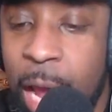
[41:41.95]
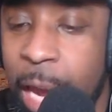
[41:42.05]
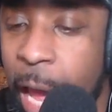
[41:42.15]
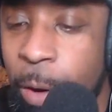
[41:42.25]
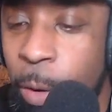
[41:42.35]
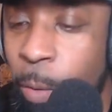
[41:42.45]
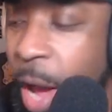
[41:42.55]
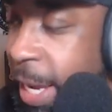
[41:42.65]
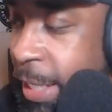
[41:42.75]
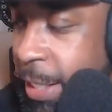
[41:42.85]
I don't know
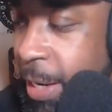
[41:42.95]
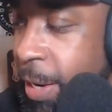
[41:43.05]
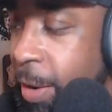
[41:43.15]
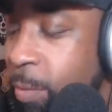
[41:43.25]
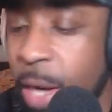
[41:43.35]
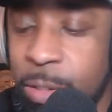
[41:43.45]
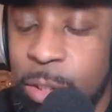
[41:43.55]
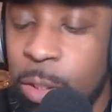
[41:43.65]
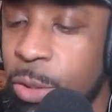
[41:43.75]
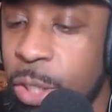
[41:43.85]
why he
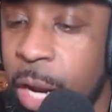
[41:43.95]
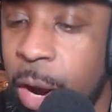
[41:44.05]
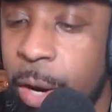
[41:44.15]
wrestles so generic.